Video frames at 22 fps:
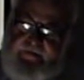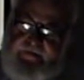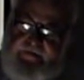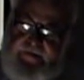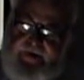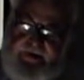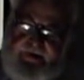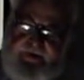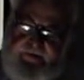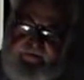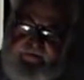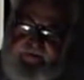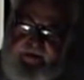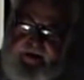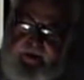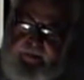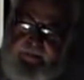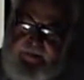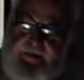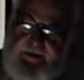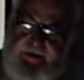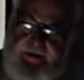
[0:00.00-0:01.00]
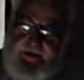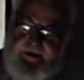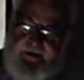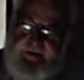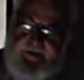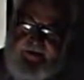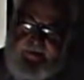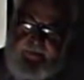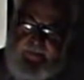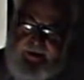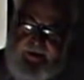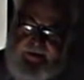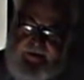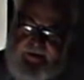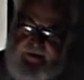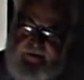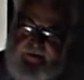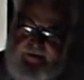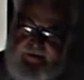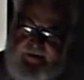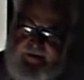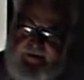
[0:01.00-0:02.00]
found a family that is based
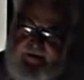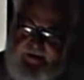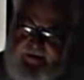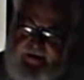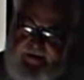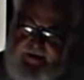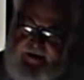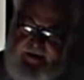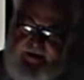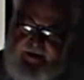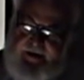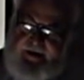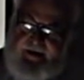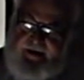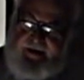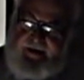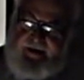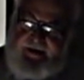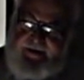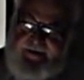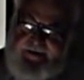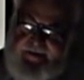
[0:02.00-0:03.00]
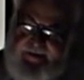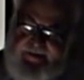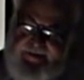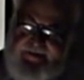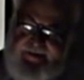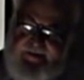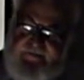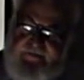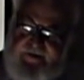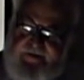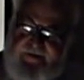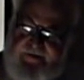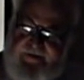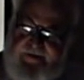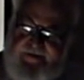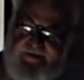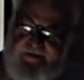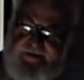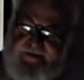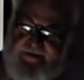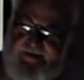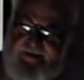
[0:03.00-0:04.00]
on sixth groups
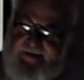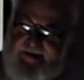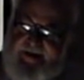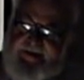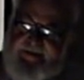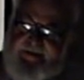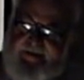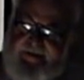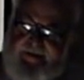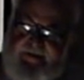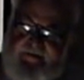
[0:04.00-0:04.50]
or sextic